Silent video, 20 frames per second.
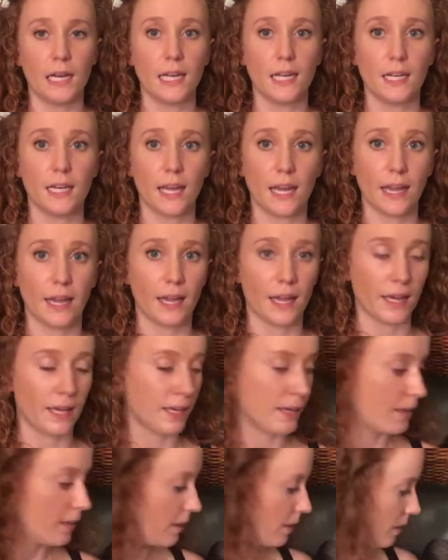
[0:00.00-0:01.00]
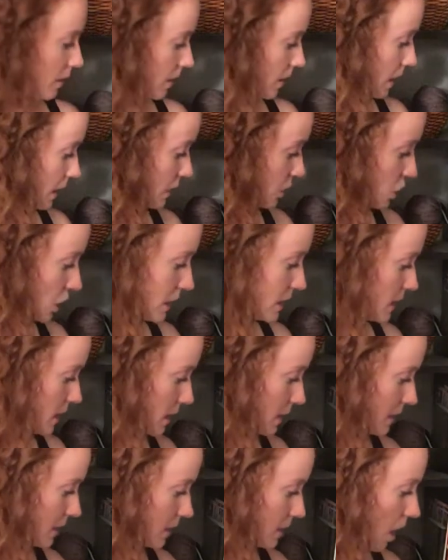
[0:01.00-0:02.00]
in just
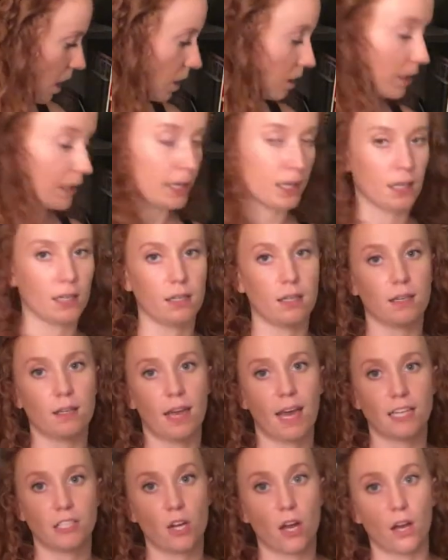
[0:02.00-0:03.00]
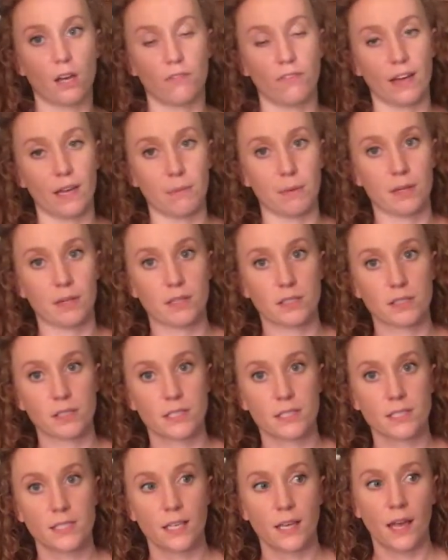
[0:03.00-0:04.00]
the solid hedgehog
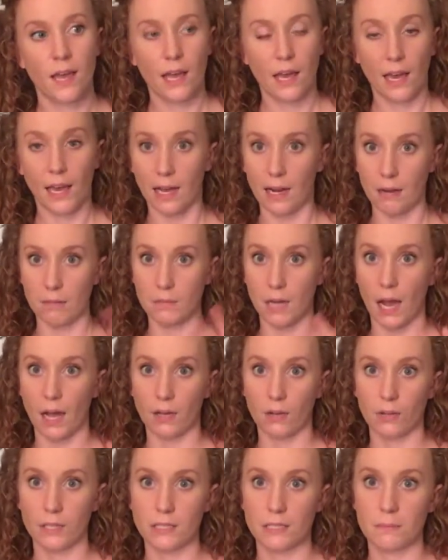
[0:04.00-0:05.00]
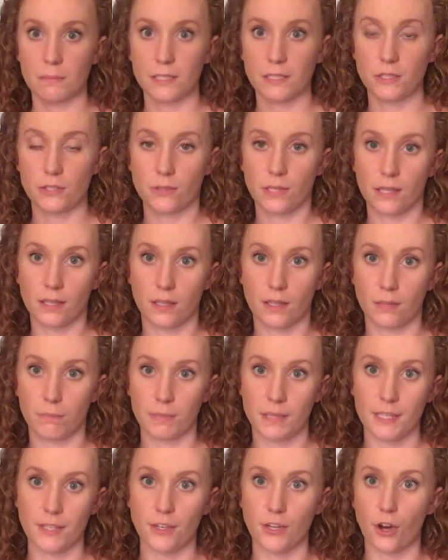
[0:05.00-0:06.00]
fibers, and I'm not going to be doing the
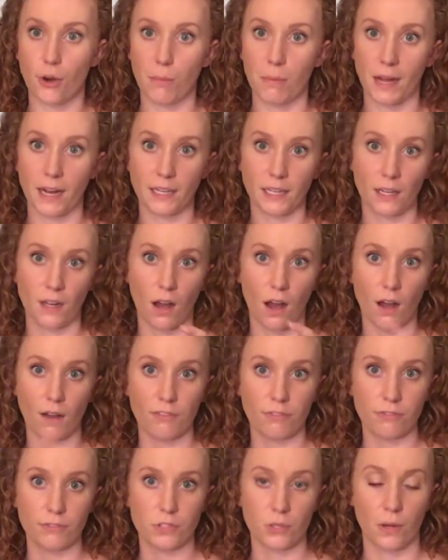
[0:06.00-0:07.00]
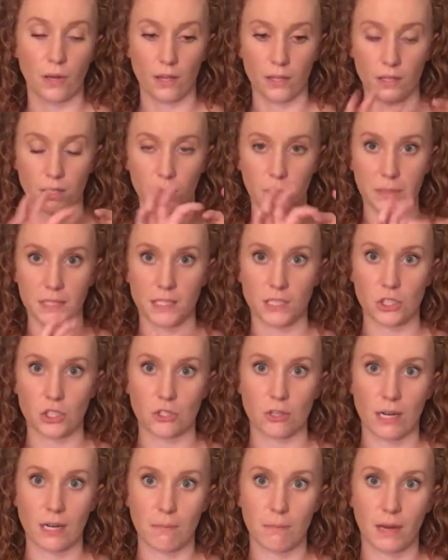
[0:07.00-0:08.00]
picot binding off, so it'll be a
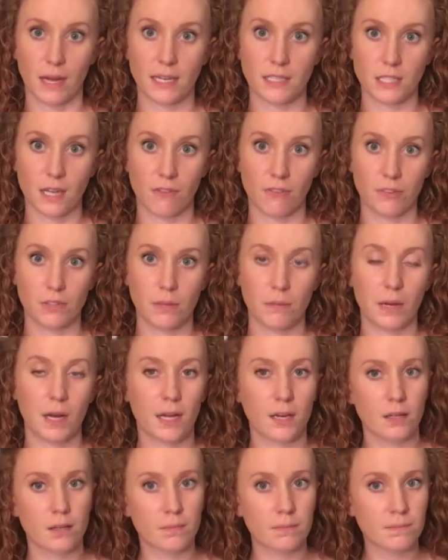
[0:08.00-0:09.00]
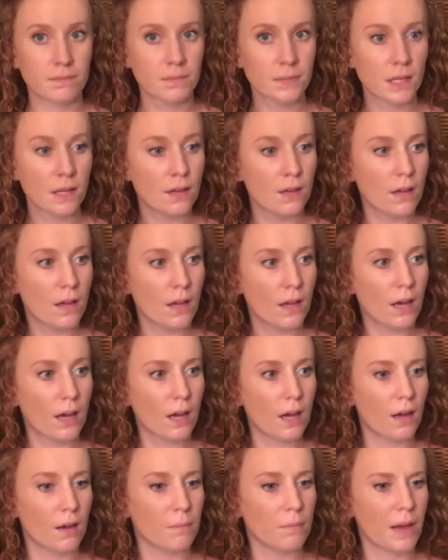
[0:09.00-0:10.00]
straight bind off on the bottom.
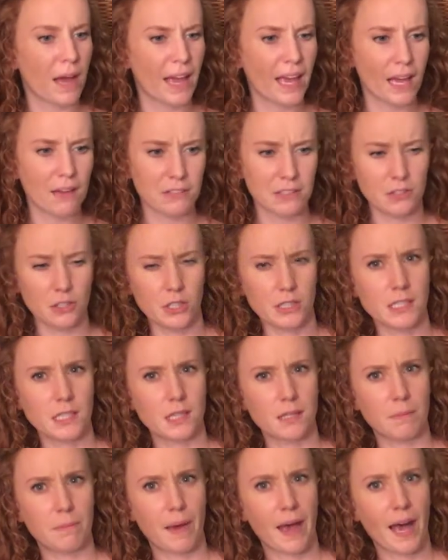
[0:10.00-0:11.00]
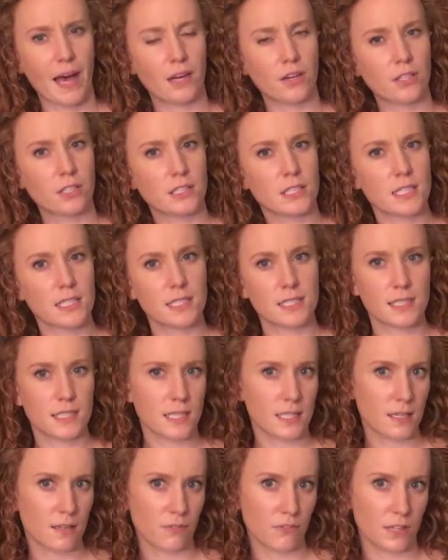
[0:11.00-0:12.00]
I haven't looked at the pattern to
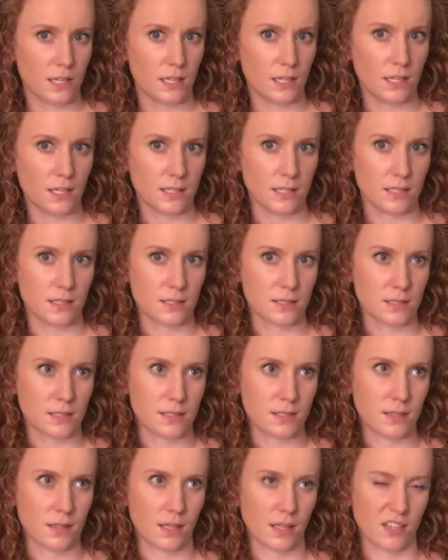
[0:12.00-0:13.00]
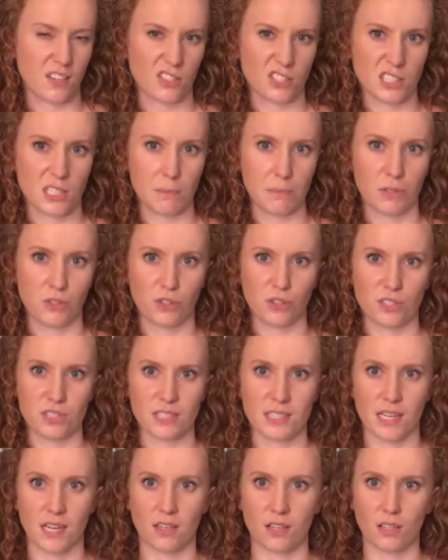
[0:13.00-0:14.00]
see if it is like your typical
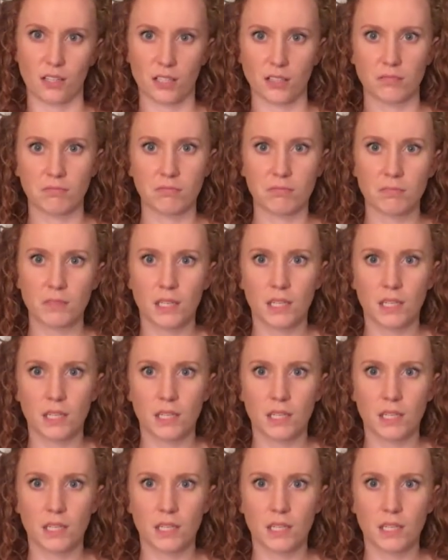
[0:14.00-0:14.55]
standard